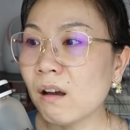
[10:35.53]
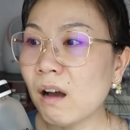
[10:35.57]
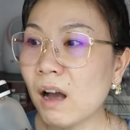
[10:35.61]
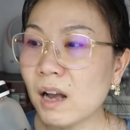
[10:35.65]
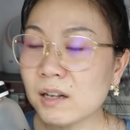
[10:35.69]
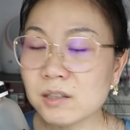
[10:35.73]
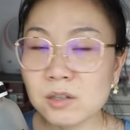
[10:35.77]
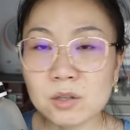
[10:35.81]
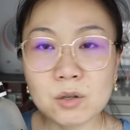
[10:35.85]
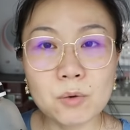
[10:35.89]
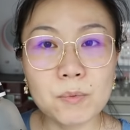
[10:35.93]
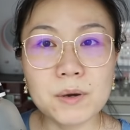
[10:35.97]

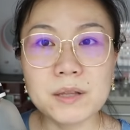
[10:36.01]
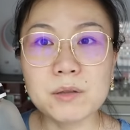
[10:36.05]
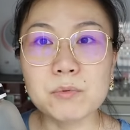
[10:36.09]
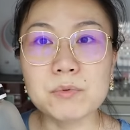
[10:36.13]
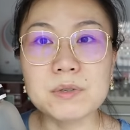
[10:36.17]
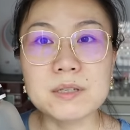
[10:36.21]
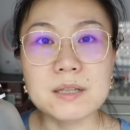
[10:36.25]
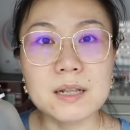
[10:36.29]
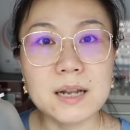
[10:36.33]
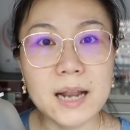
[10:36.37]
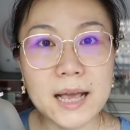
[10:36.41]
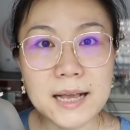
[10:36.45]
I don't know whether
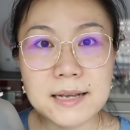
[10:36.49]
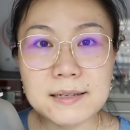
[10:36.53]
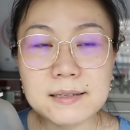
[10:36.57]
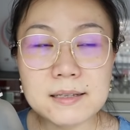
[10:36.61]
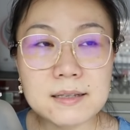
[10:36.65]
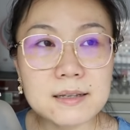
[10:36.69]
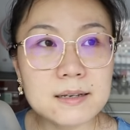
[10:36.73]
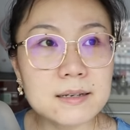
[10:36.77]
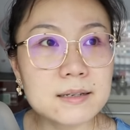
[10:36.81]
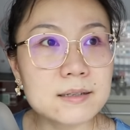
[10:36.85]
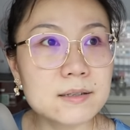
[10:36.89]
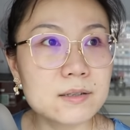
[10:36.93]
it was
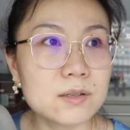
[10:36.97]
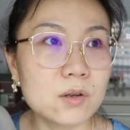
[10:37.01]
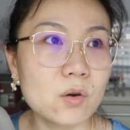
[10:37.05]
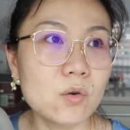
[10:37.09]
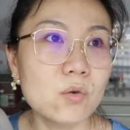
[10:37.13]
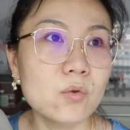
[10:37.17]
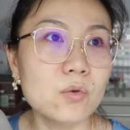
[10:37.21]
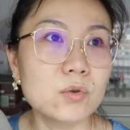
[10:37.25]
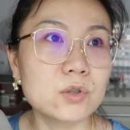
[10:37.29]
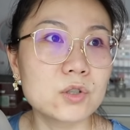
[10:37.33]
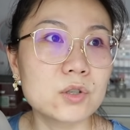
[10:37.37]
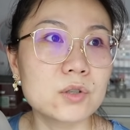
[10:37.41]
laziness
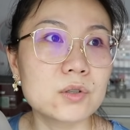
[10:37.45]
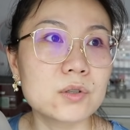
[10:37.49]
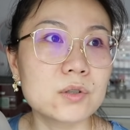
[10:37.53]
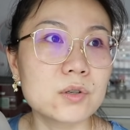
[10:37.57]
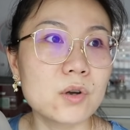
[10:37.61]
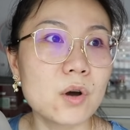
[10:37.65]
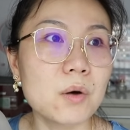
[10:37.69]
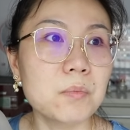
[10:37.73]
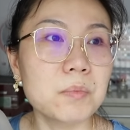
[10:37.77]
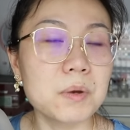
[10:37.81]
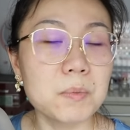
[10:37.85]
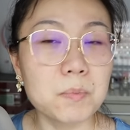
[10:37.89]
or just
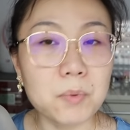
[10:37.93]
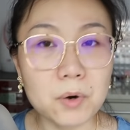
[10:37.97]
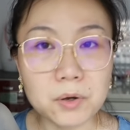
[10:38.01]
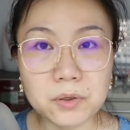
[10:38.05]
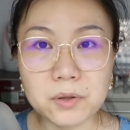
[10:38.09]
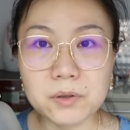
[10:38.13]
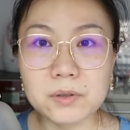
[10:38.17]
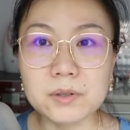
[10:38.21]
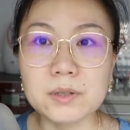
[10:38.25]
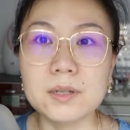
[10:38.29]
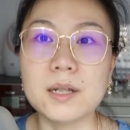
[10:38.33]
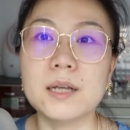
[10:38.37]
can't be
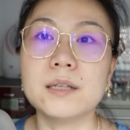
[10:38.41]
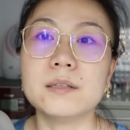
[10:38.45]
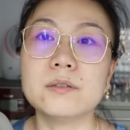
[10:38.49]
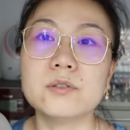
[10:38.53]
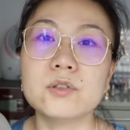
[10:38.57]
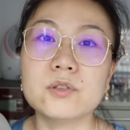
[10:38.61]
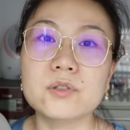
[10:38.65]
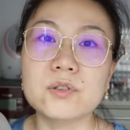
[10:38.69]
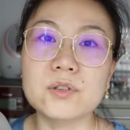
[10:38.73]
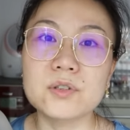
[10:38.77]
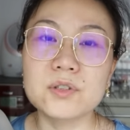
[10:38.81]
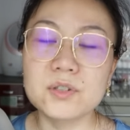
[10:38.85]
bothered, that
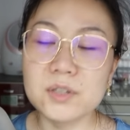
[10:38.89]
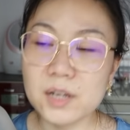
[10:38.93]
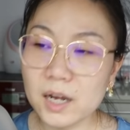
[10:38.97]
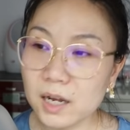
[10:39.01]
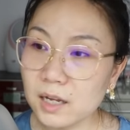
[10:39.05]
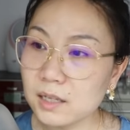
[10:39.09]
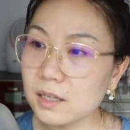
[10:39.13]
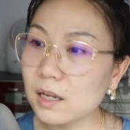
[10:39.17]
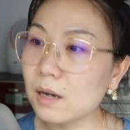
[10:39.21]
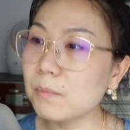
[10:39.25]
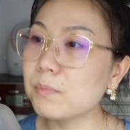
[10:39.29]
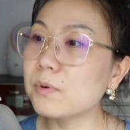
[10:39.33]
just
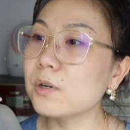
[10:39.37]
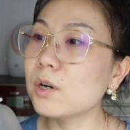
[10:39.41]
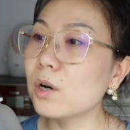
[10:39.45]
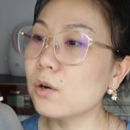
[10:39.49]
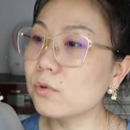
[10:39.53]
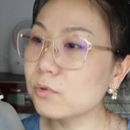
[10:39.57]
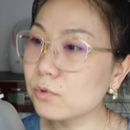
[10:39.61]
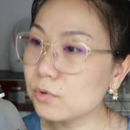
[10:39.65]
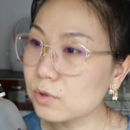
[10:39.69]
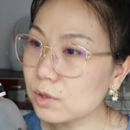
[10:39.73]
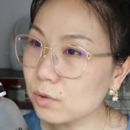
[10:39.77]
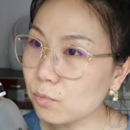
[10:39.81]
stand up,
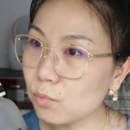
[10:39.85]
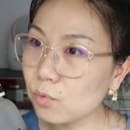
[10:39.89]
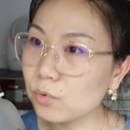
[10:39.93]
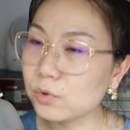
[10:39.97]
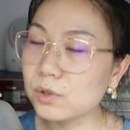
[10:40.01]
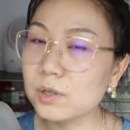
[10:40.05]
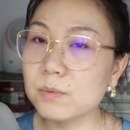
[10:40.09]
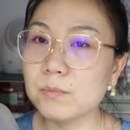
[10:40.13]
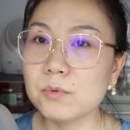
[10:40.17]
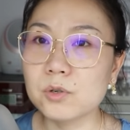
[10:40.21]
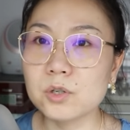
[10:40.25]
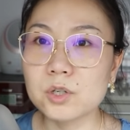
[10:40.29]
go to the
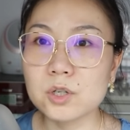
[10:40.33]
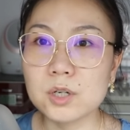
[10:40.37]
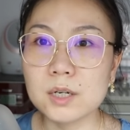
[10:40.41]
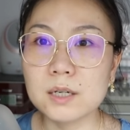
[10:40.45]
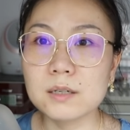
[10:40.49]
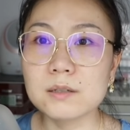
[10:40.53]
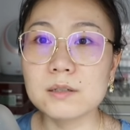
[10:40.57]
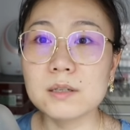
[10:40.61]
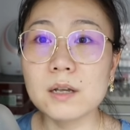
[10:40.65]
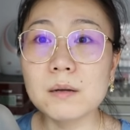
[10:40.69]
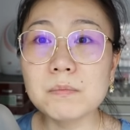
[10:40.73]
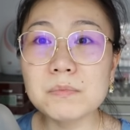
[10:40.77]
water
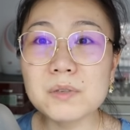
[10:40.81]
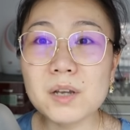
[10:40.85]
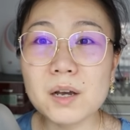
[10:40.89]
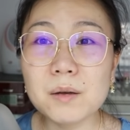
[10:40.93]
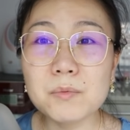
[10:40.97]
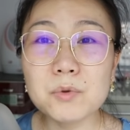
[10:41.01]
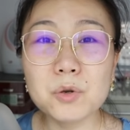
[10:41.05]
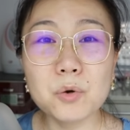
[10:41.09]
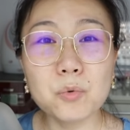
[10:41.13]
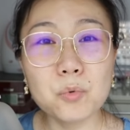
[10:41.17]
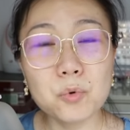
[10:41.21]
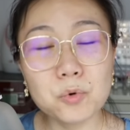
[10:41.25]
machine.
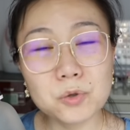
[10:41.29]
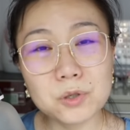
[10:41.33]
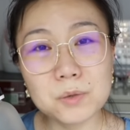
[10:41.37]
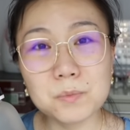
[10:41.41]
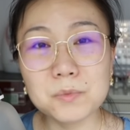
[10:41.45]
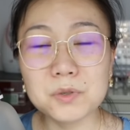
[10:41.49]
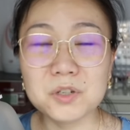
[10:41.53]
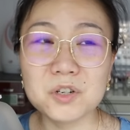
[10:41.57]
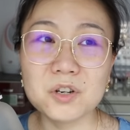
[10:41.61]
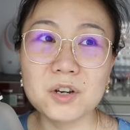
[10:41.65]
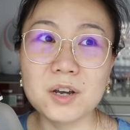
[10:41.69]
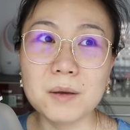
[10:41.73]
Sometimes your water
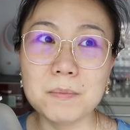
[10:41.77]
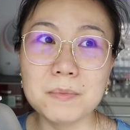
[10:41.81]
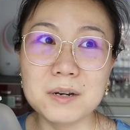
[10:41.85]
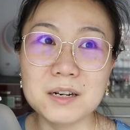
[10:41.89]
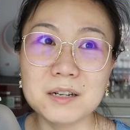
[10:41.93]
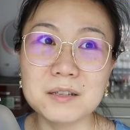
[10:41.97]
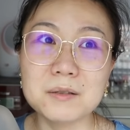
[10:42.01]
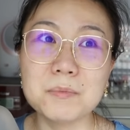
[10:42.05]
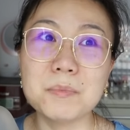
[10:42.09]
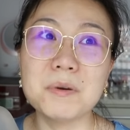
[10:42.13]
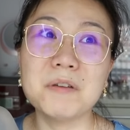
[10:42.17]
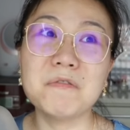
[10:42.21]
machine can be a
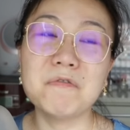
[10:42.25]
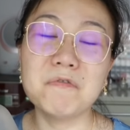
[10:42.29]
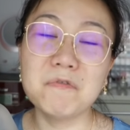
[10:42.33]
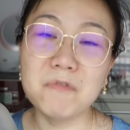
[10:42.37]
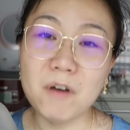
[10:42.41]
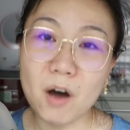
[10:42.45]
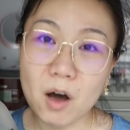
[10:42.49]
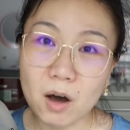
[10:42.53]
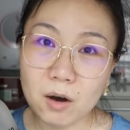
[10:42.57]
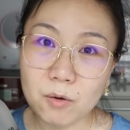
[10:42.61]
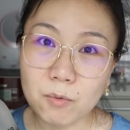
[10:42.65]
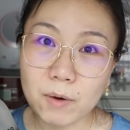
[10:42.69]
little bit
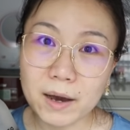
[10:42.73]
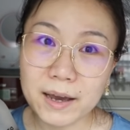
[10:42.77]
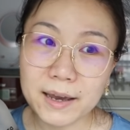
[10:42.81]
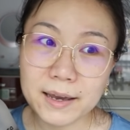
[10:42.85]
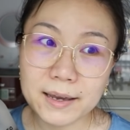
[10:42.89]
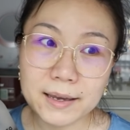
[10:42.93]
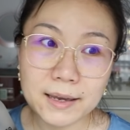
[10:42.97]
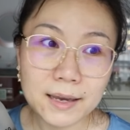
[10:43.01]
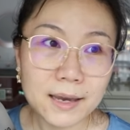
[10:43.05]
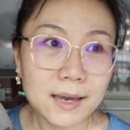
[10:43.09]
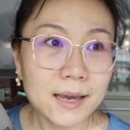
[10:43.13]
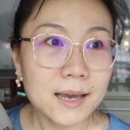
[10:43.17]
far
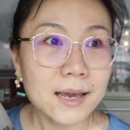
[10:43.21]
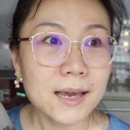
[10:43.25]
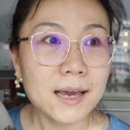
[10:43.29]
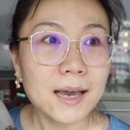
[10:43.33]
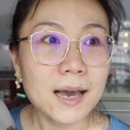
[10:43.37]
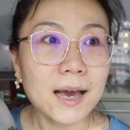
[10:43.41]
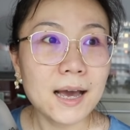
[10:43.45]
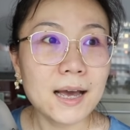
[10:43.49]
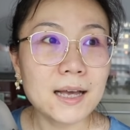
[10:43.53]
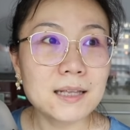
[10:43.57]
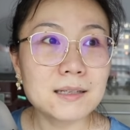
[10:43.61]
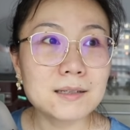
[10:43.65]
away,
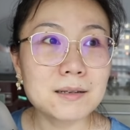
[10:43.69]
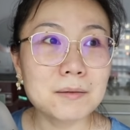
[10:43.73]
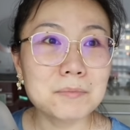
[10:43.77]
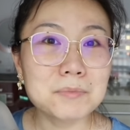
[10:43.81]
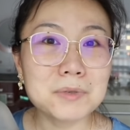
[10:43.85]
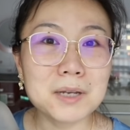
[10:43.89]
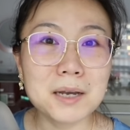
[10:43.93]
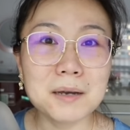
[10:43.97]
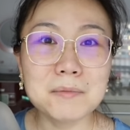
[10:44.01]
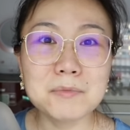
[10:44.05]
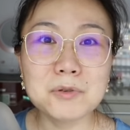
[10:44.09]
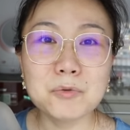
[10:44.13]
and
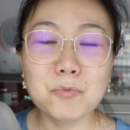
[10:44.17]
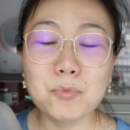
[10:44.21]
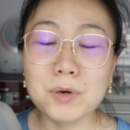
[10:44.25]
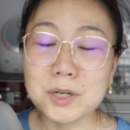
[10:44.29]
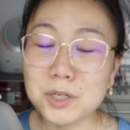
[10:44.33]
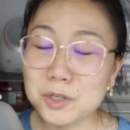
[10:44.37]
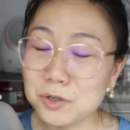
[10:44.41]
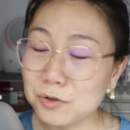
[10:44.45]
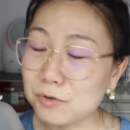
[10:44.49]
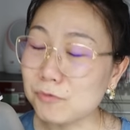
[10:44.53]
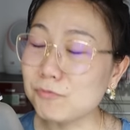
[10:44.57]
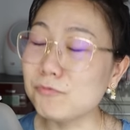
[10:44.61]
sometimes
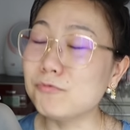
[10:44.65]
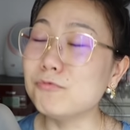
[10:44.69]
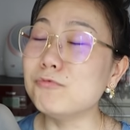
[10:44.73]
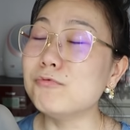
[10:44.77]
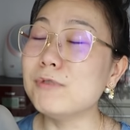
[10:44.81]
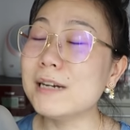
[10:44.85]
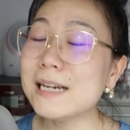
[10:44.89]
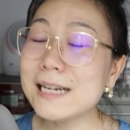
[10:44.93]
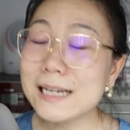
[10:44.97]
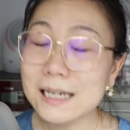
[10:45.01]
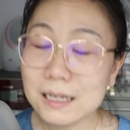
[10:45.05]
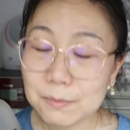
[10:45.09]
when you're
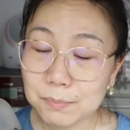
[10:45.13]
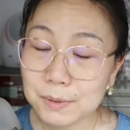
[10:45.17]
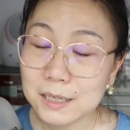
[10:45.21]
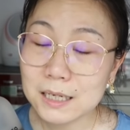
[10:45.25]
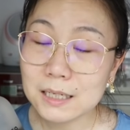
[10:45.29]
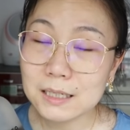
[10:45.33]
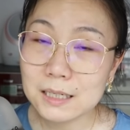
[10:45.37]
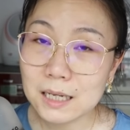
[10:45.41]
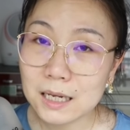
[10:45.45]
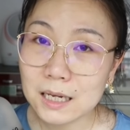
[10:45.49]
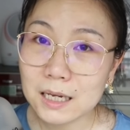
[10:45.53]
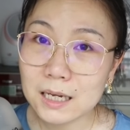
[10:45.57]
really
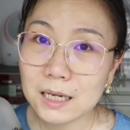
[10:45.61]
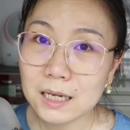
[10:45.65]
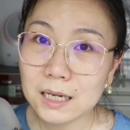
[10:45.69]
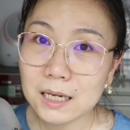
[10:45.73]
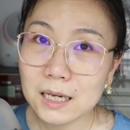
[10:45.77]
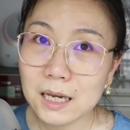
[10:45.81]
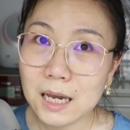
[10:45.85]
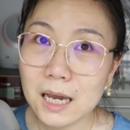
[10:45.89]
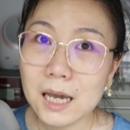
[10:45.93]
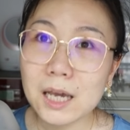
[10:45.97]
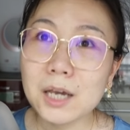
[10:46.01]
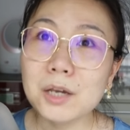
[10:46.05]
busy,
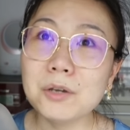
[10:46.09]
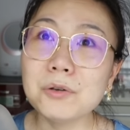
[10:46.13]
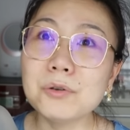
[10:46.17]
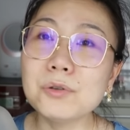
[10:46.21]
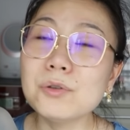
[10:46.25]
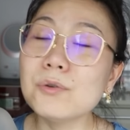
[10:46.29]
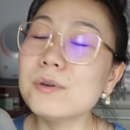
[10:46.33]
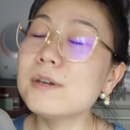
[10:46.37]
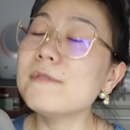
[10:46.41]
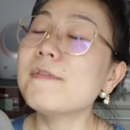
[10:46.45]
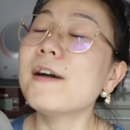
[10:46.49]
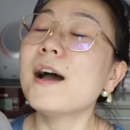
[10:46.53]
you
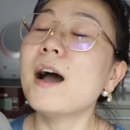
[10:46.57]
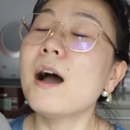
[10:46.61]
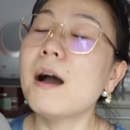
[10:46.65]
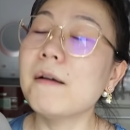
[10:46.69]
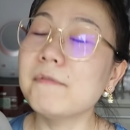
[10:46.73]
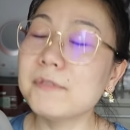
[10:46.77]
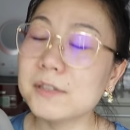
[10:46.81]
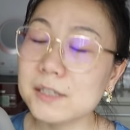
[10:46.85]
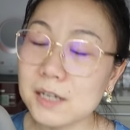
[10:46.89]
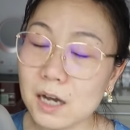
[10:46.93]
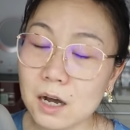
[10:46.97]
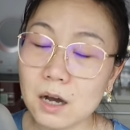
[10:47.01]
don't even
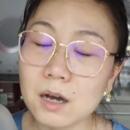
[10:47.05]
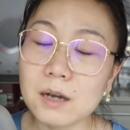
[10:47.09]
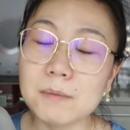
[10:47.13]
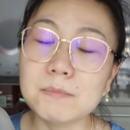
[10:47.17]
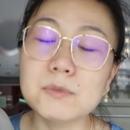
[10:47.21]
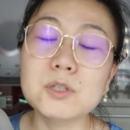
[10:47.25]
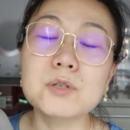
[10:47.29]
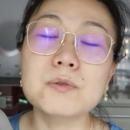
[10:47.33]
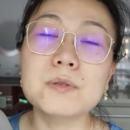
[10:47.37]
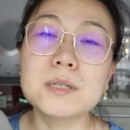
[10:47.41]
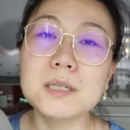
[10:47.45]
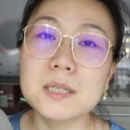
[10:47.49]
have
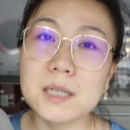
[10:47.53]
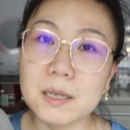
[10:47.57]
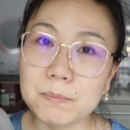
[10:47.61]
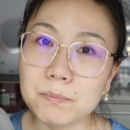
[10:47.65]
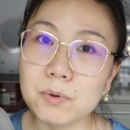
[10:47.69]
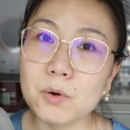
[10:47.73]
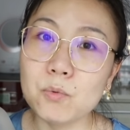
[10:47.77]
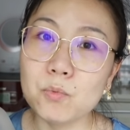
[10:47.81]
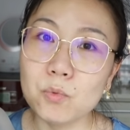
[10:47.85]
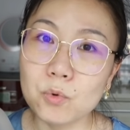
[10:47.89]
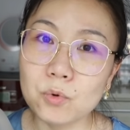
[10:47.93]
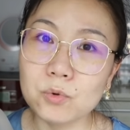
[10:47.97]
time to
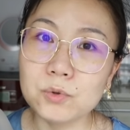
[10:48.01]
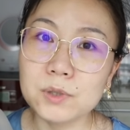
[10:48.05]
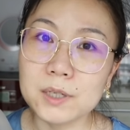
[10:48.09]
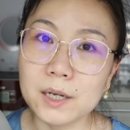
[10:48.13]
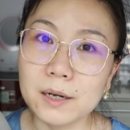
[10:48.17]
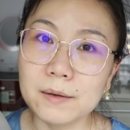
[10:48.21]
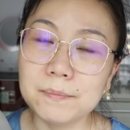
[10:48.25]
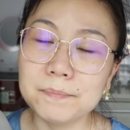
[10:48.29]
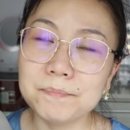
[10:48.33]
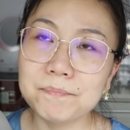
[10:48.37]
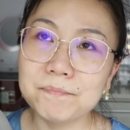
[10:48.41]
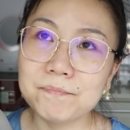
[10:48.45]
sip a water.